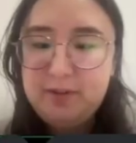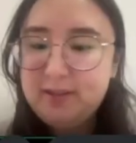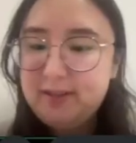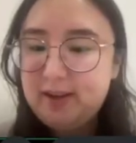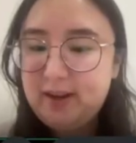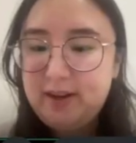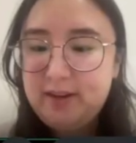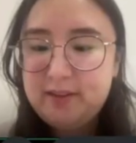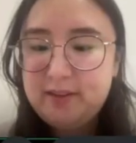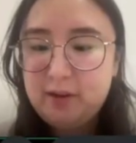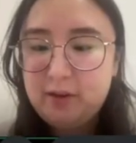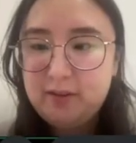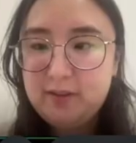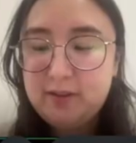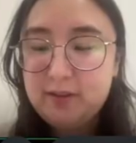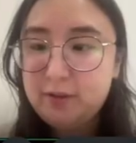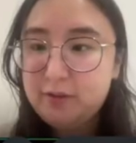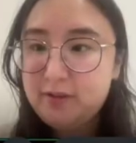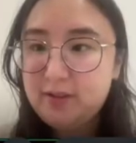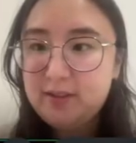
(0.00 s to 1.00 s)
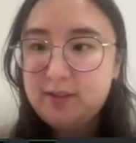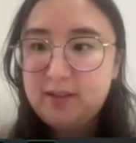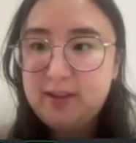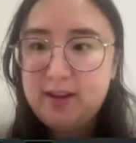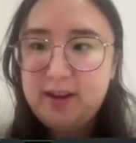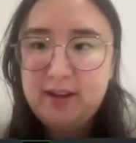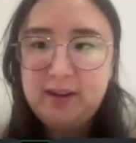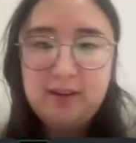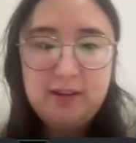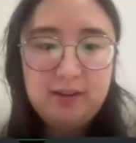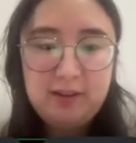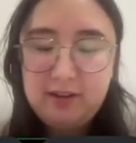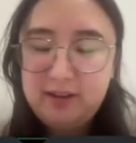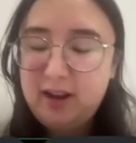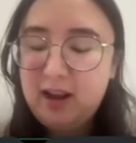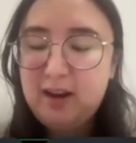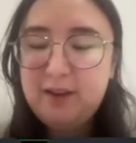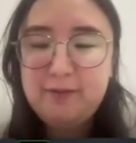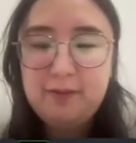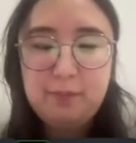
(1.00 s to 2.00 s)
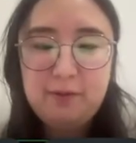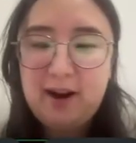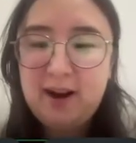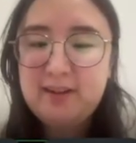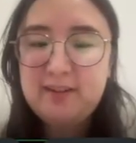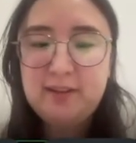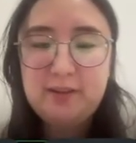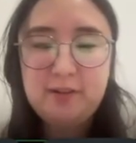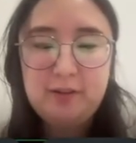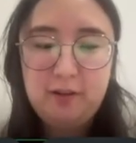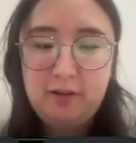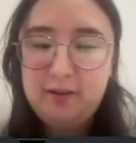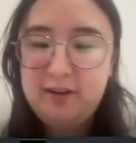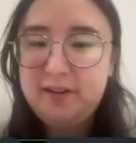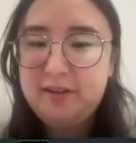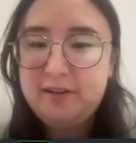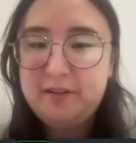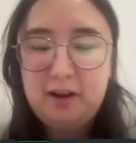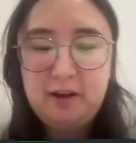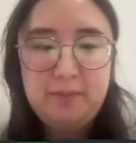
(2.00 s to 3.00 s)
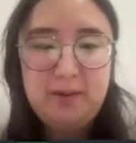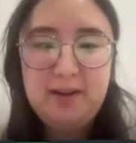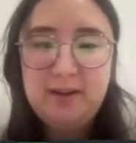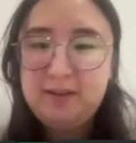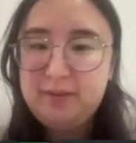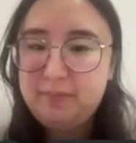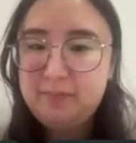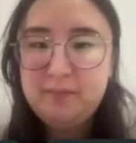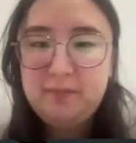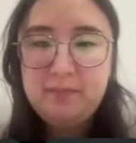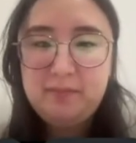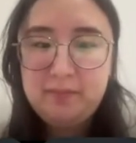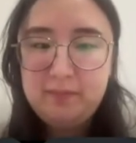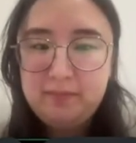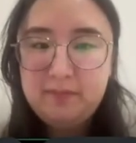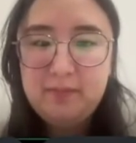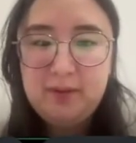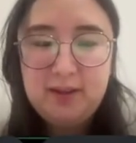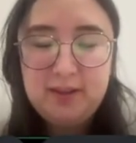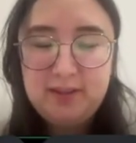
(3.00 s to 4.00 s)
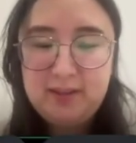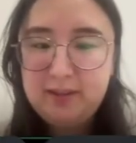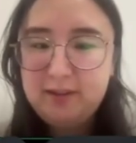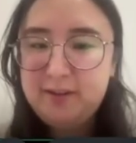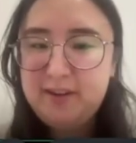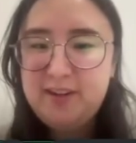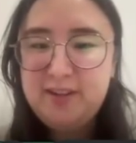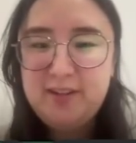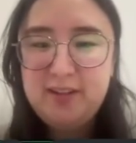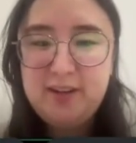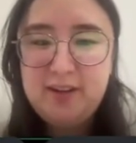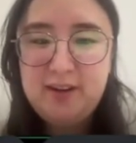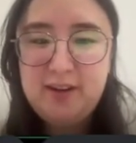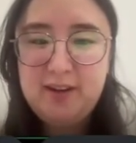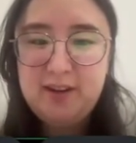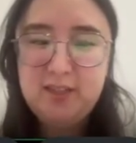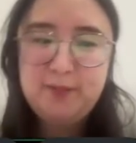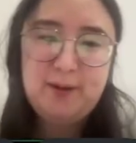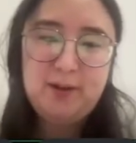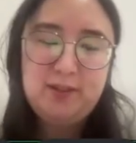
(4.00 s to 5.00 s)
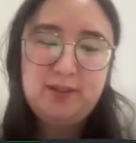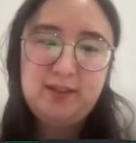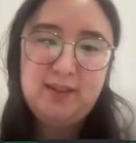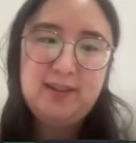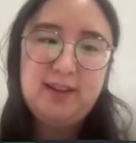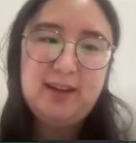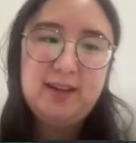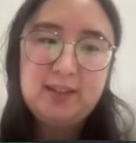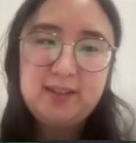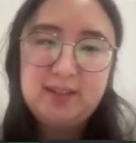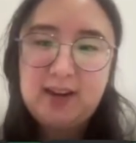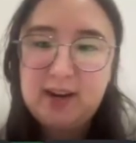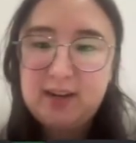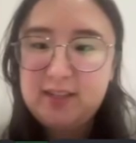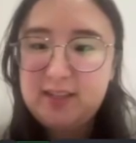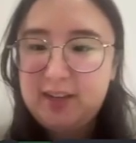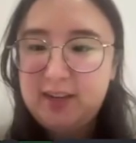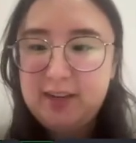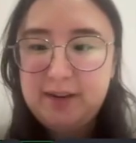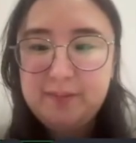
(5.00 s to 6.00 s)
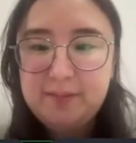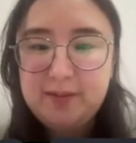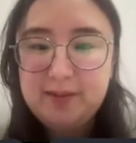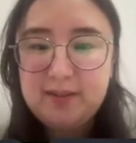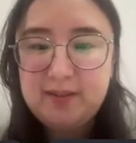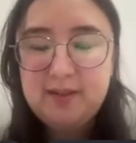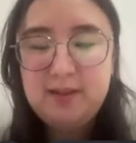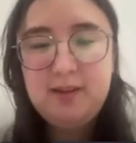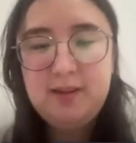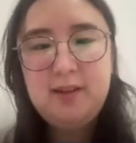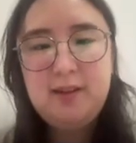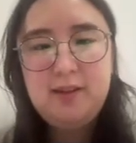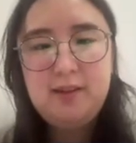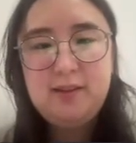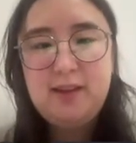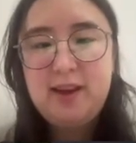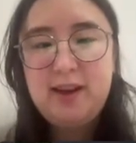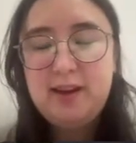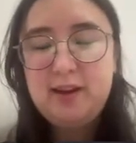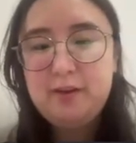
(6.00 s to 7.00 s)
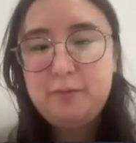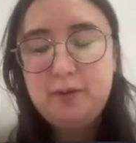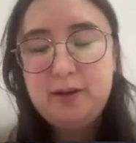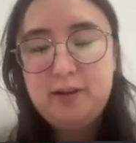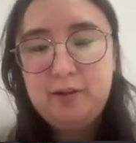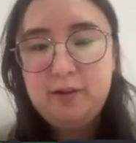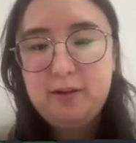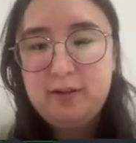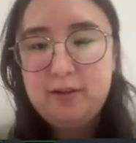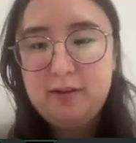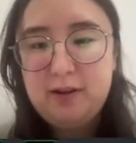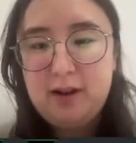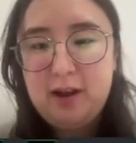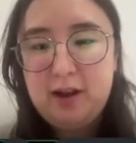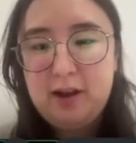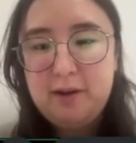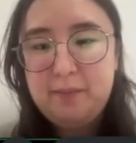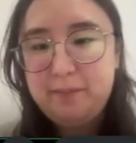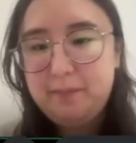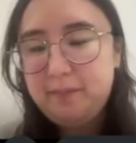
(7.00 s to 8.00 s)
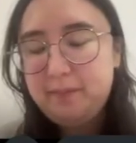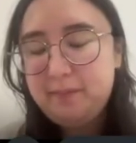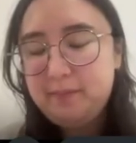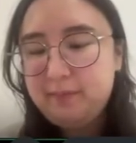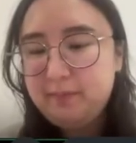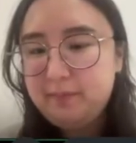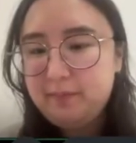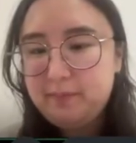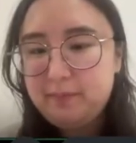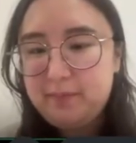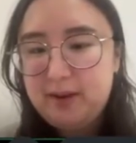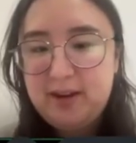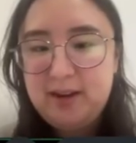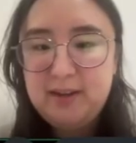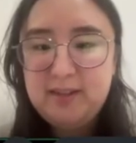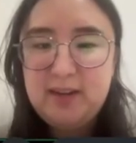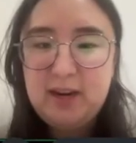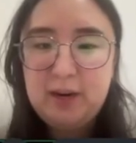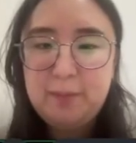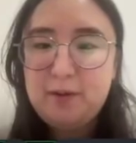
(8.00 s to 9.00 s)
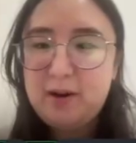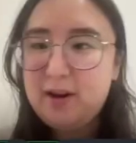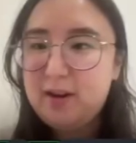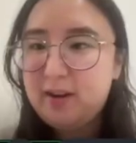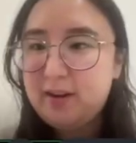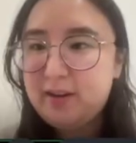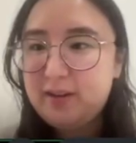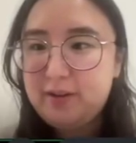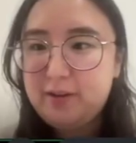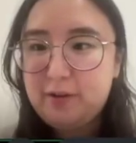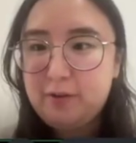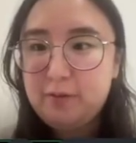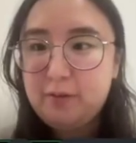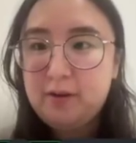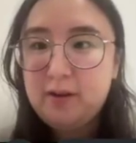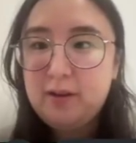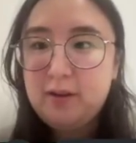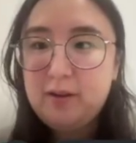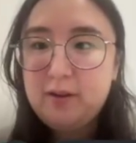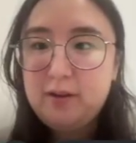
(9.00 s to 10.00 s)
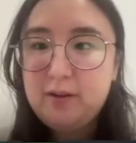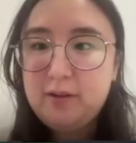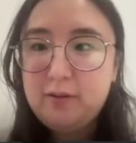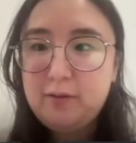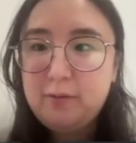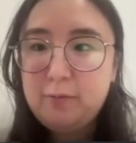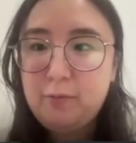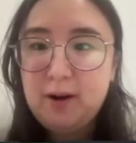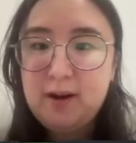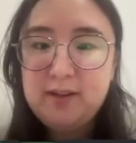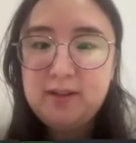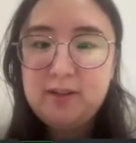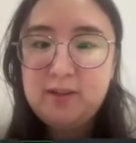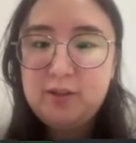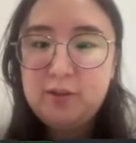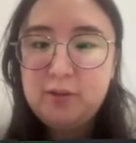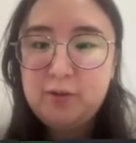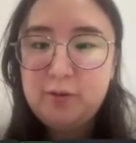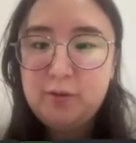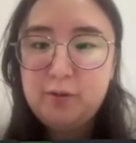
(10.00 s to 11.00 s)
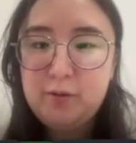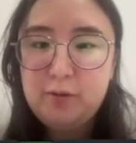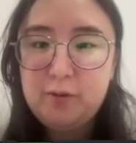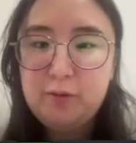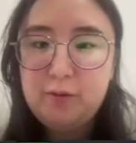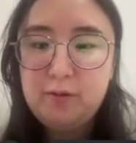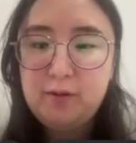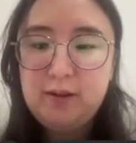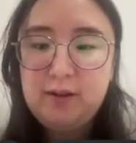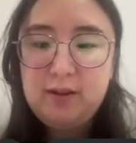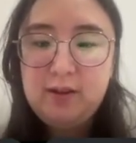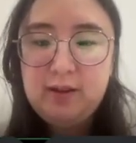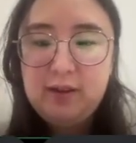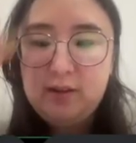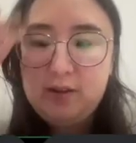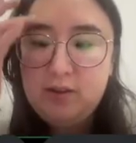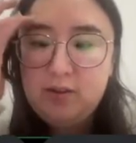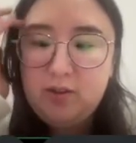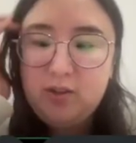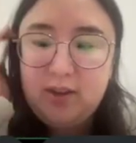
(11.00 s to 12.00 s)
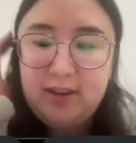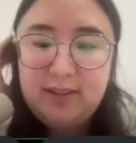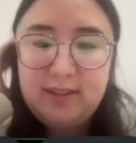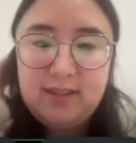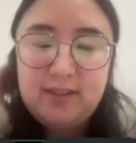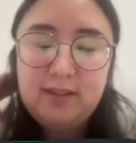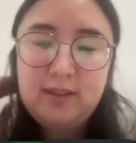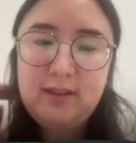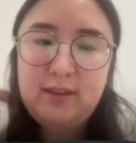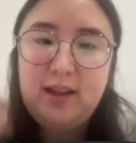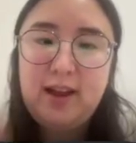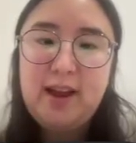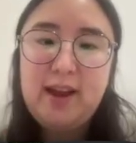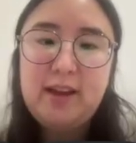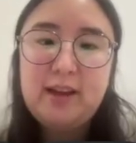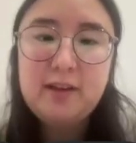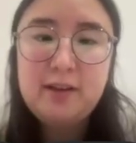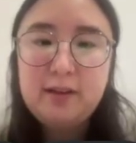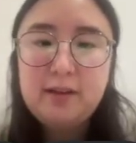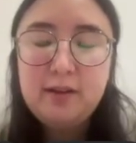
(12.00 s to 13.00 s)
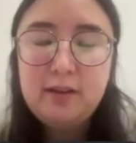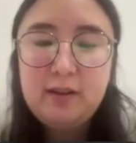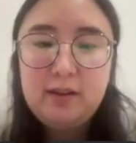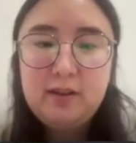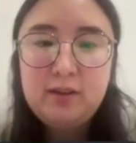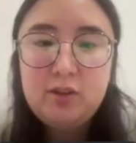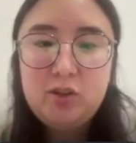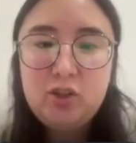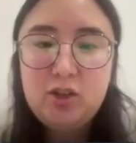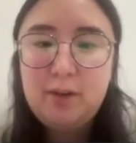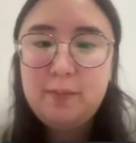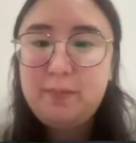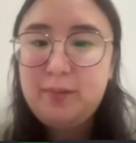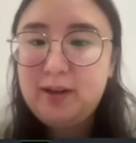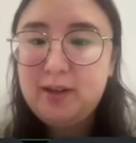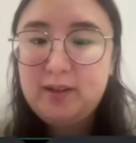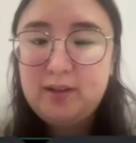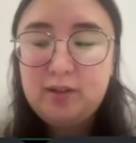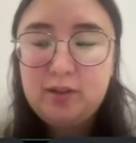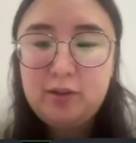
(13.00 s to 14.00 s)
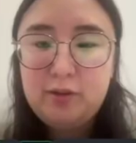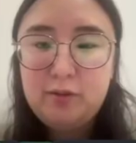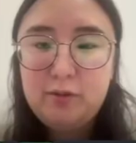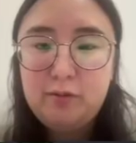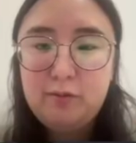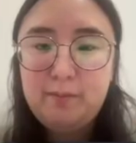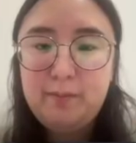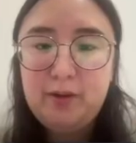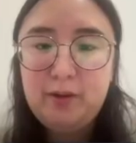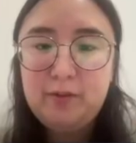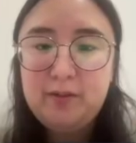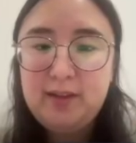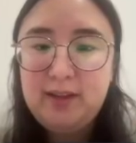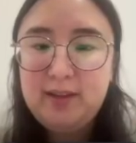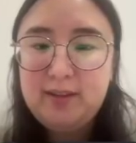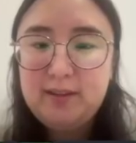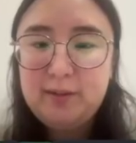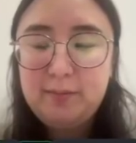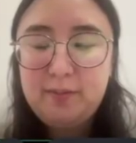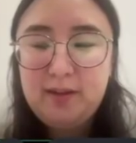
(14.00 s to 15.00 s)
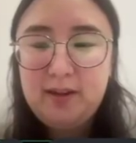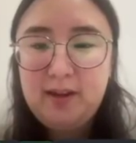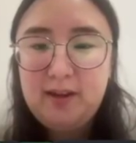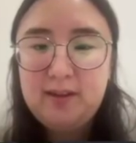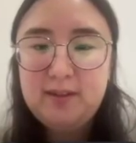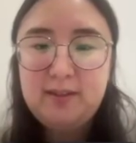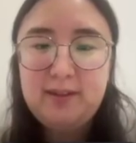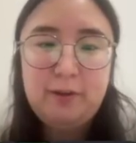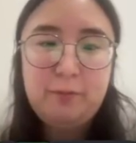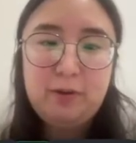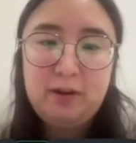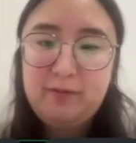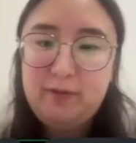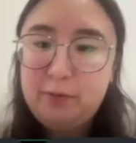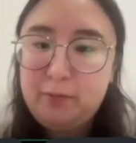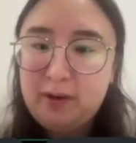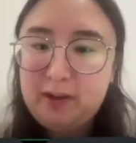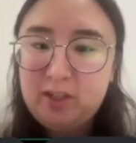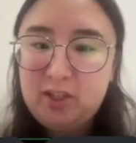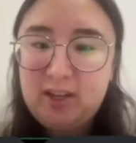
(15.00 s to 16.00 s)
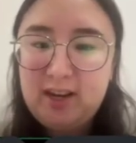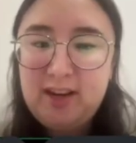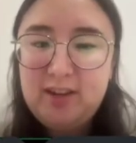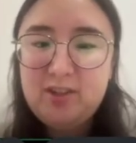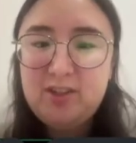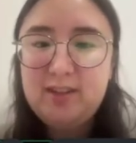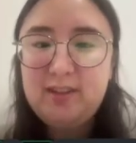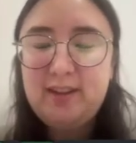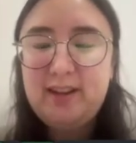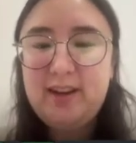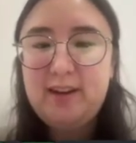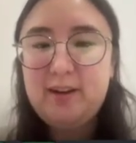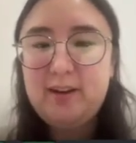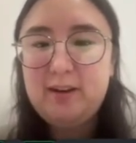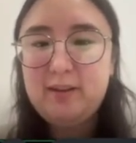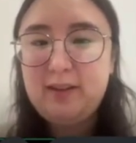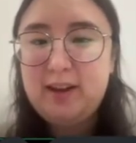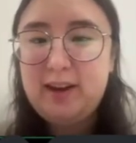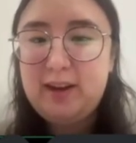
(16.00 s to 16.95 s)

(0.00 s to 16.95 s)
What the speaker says: Design is also just like kind of a practical economic consideration, especially in like tech teams. Like when you're making a tech product, you don't want to just like jump into building something because like what if you want to change it later?